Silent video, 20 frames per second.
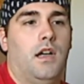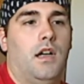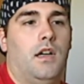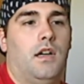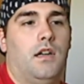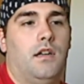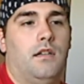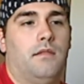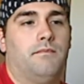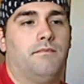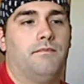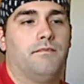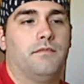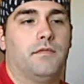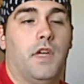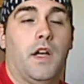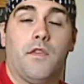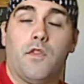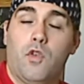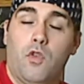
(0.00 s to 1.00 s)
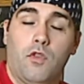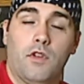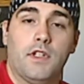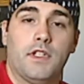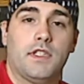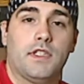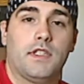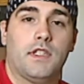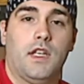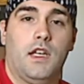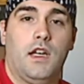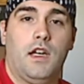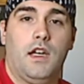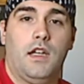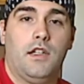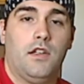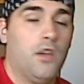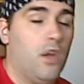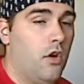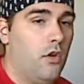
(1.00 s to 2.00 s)
Of course,
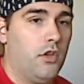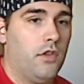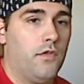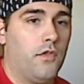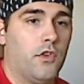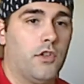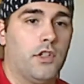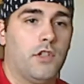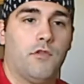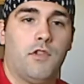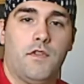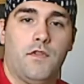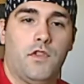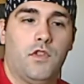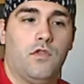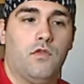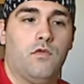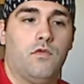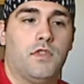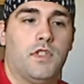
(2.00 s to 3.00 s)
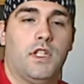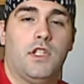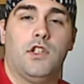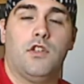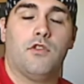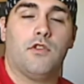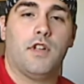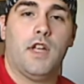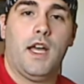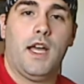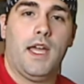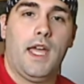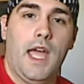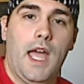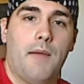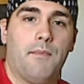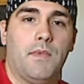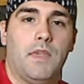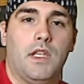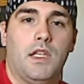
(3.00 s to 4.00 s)
I know you've heard the reviews, and you're not
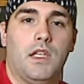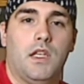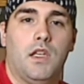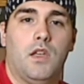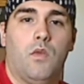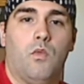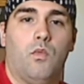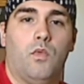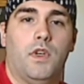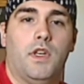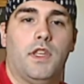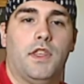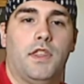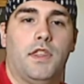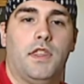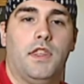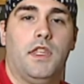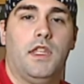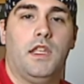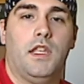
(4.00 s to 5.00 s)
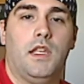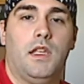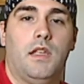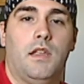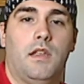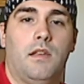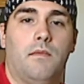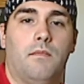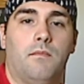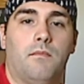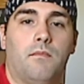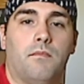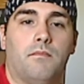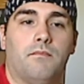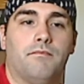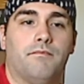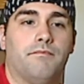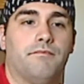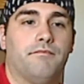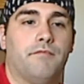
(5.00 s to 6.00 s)
happy with the
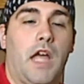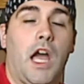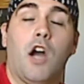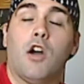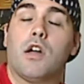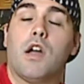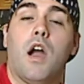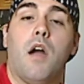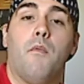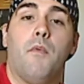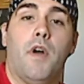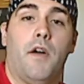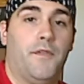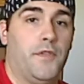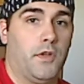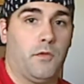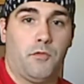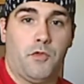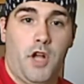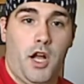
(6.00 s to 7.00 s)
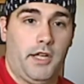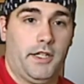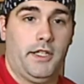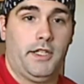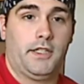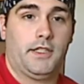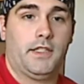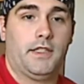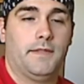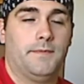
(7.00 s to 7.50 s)
outcome of your product.